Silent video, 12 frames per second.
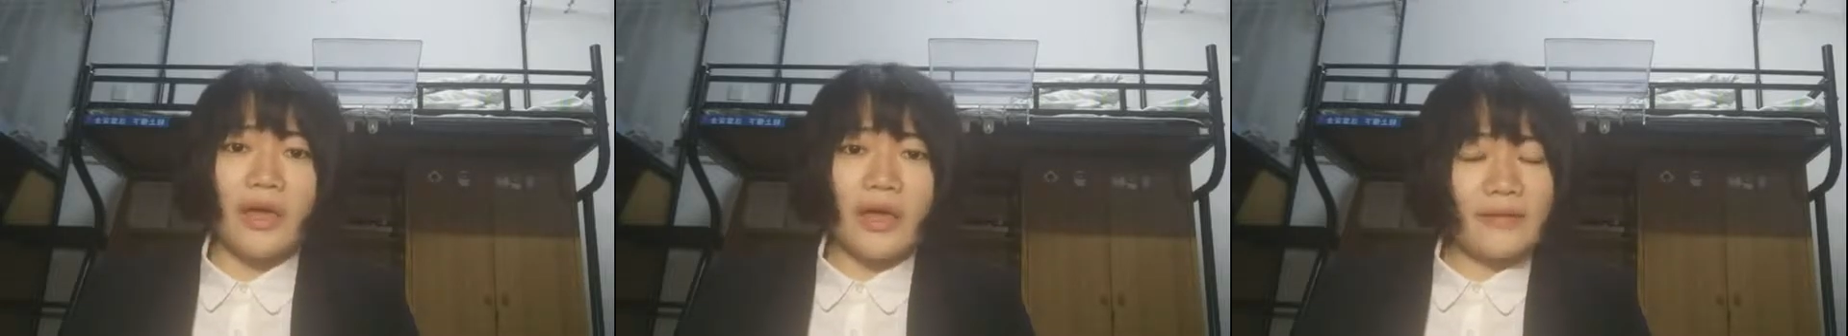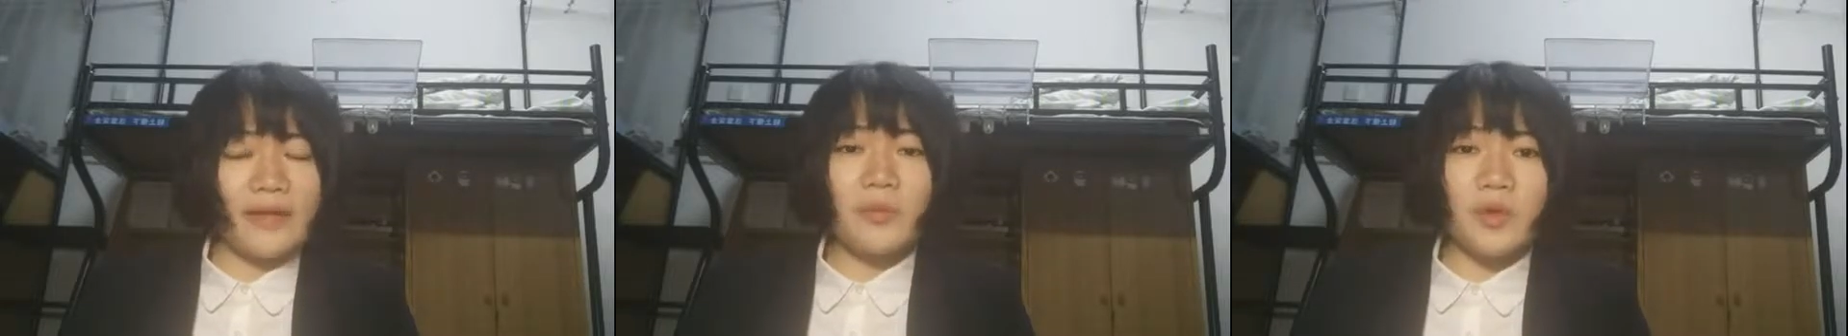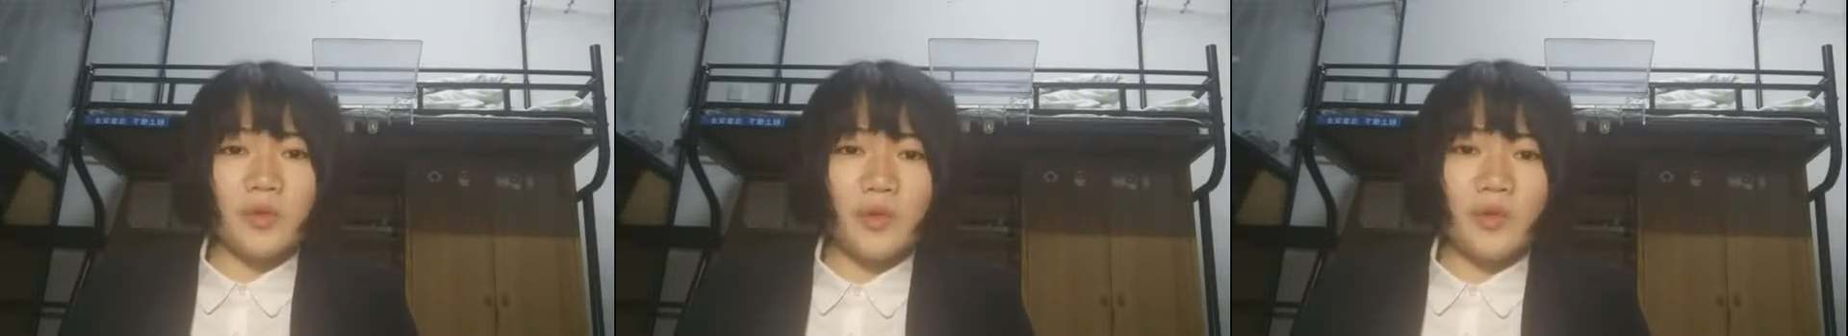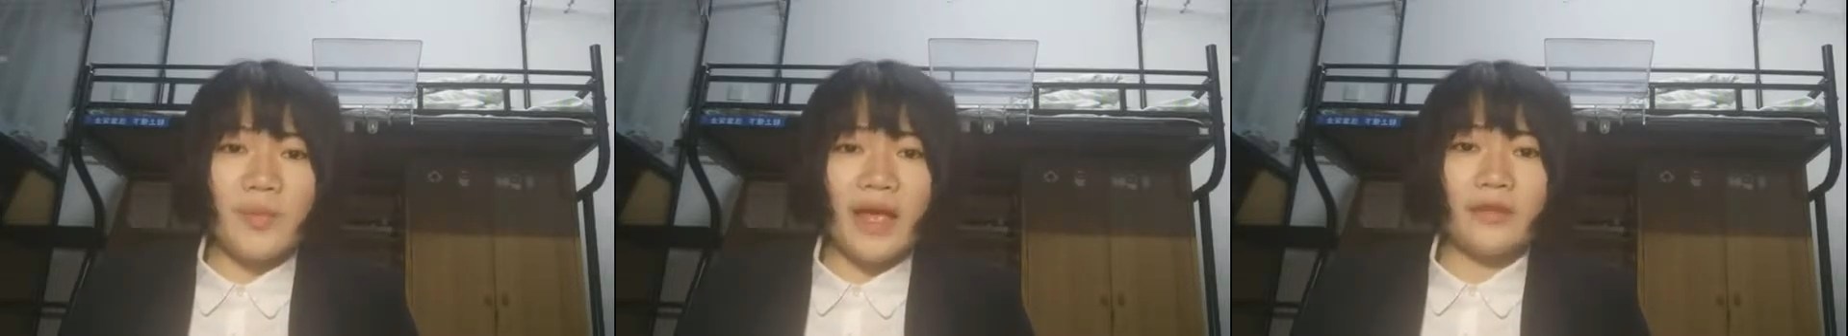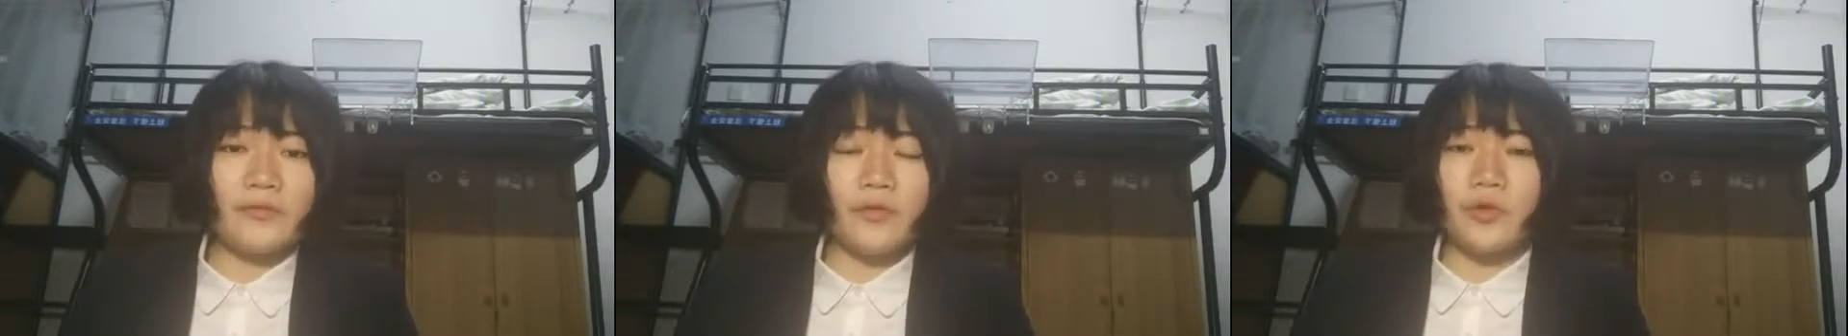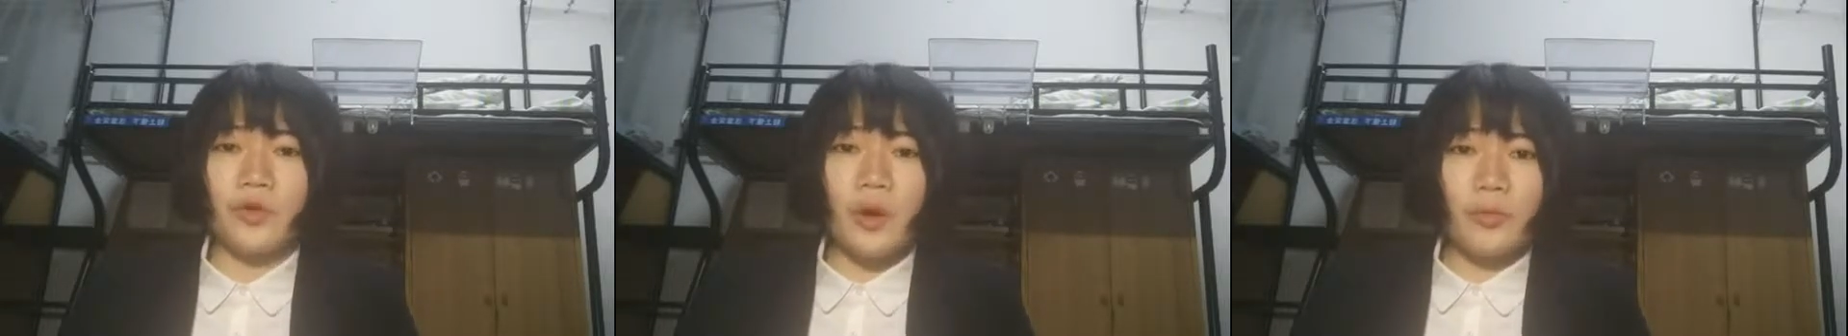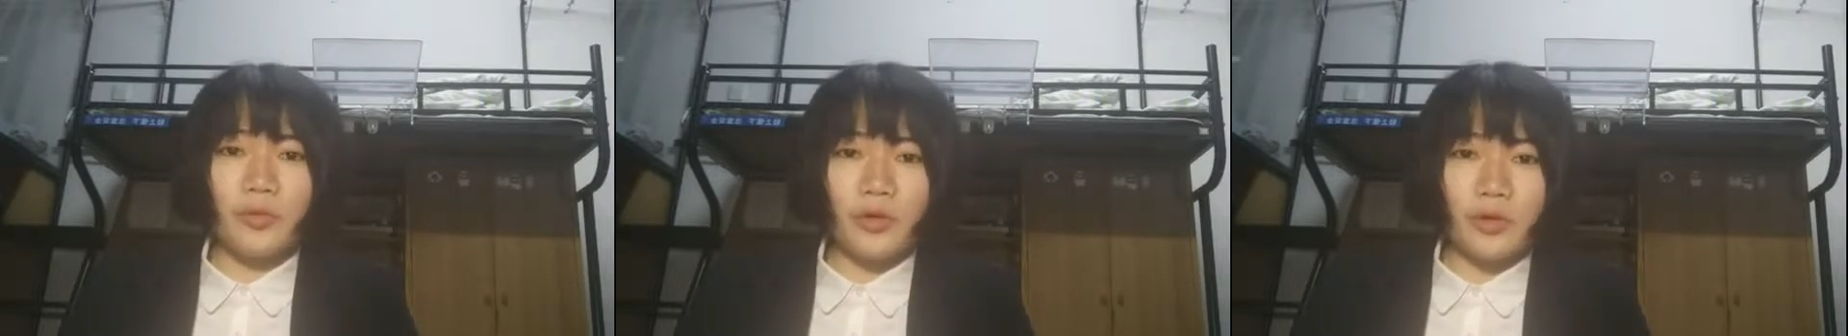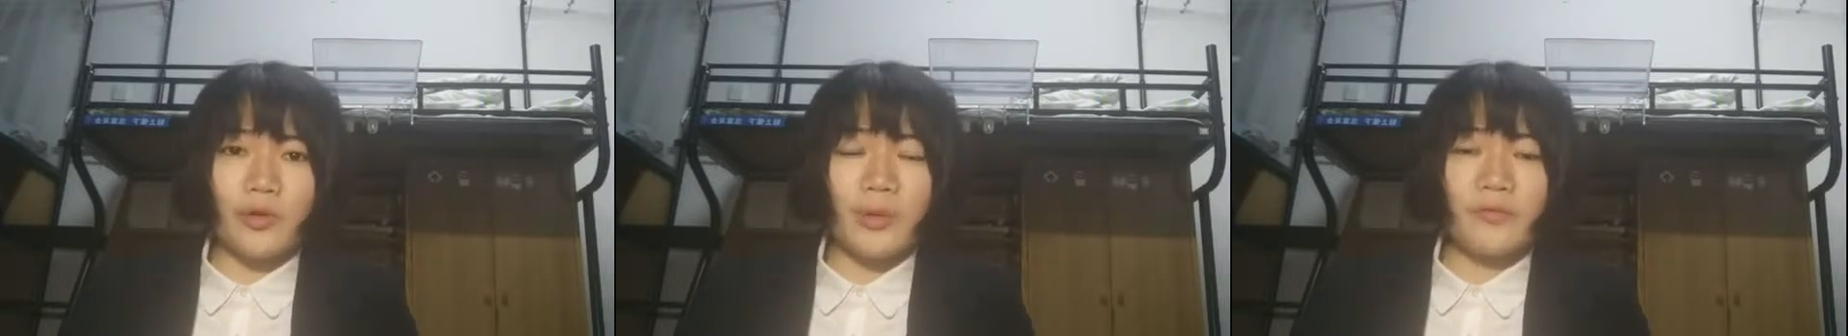and I'm a good match for your
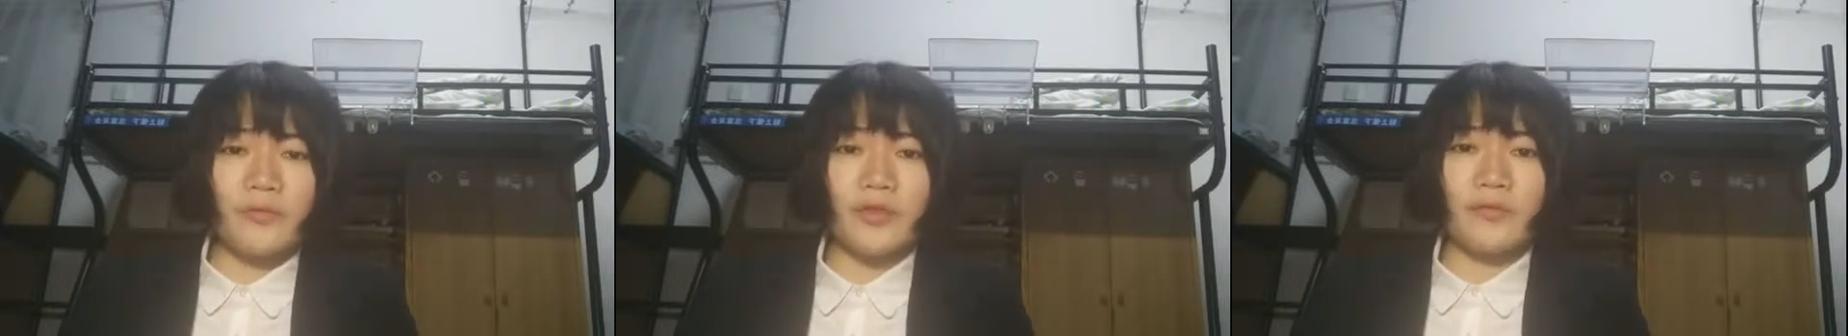program for